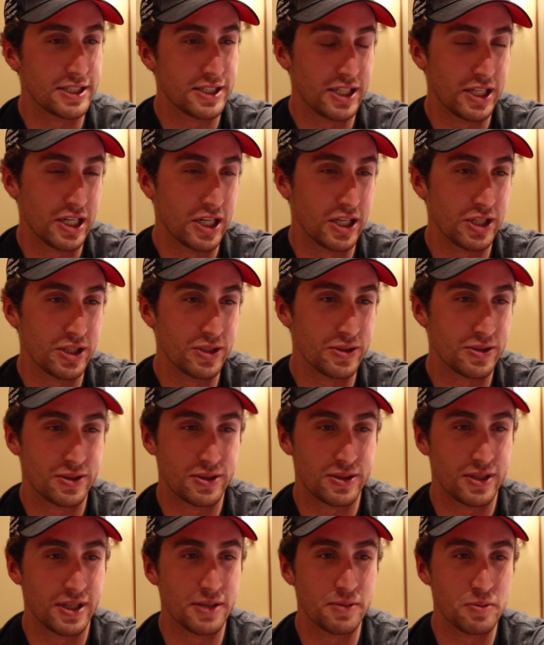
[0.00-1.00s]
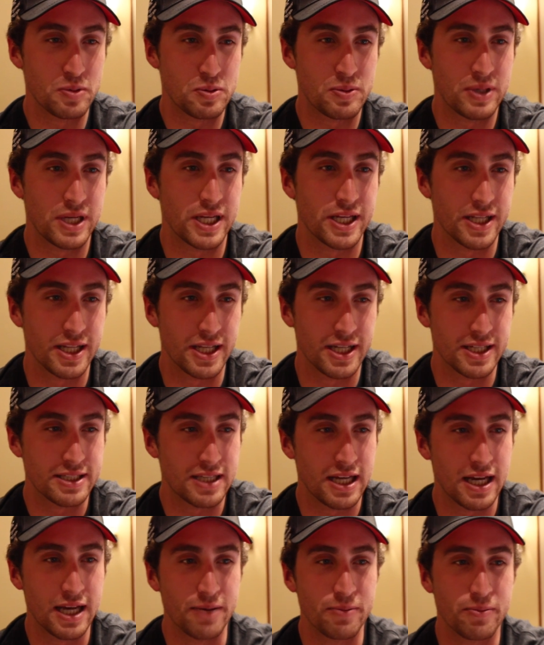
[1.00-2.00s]
you know, you end up spending a lot of
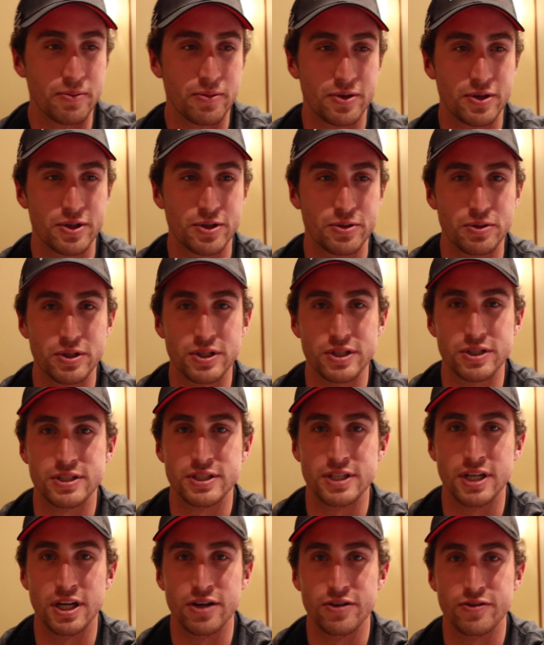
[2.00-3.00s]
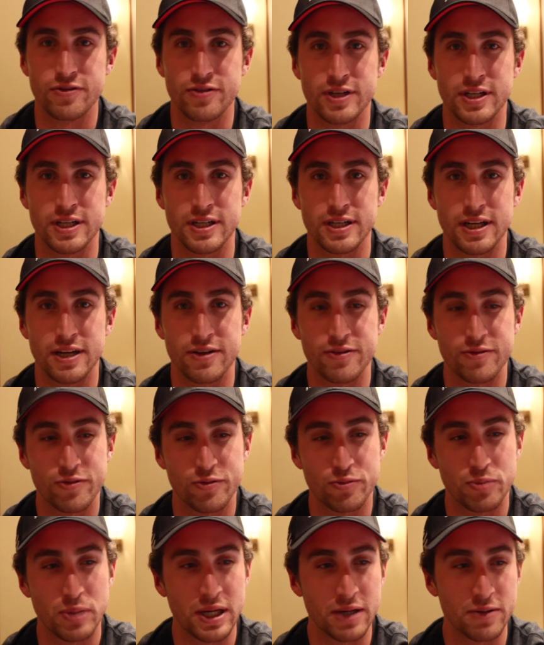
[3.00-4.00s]
time with yourself, and
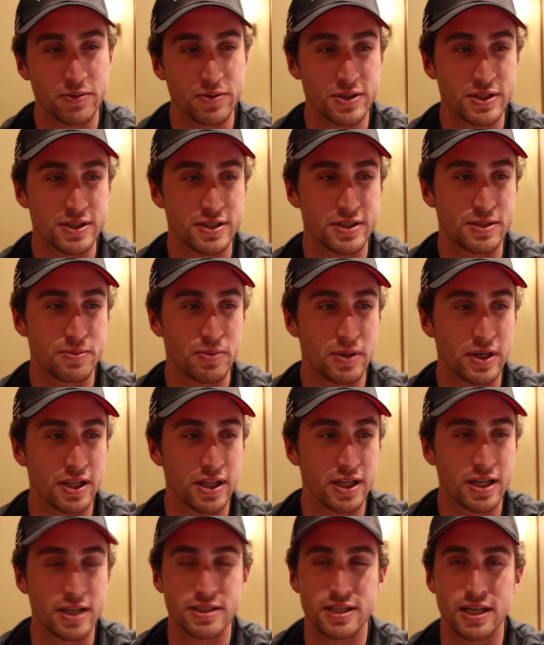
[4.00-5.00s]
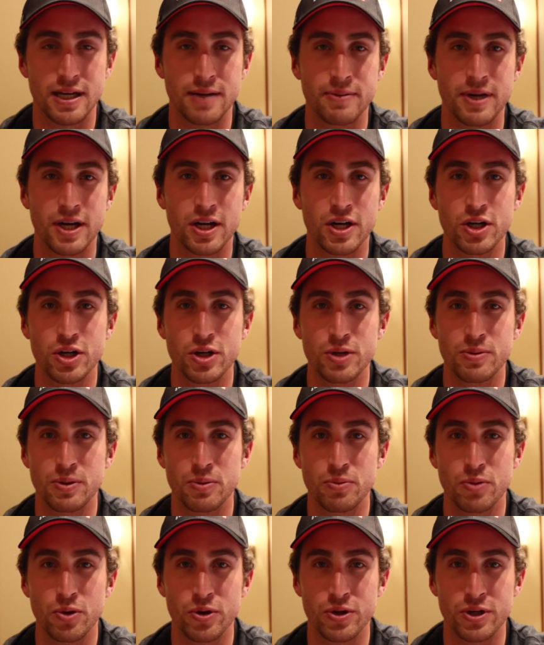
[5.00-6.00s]
I've been able to spend a lot of time at home
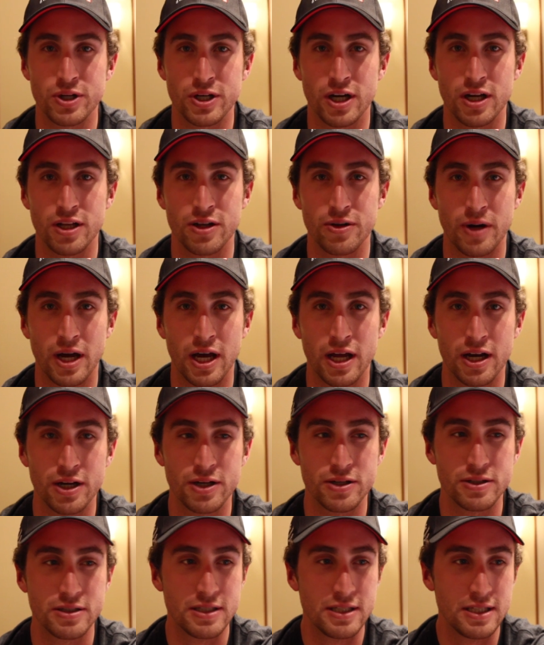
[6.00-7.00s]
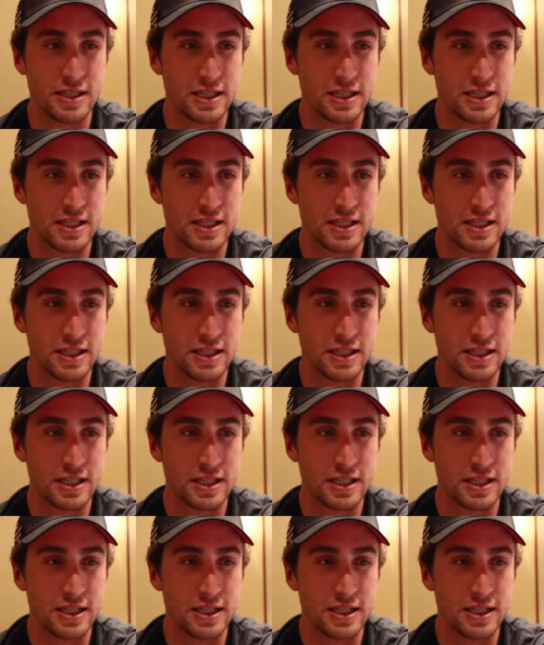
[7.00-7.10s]
in Boulder, Colorado,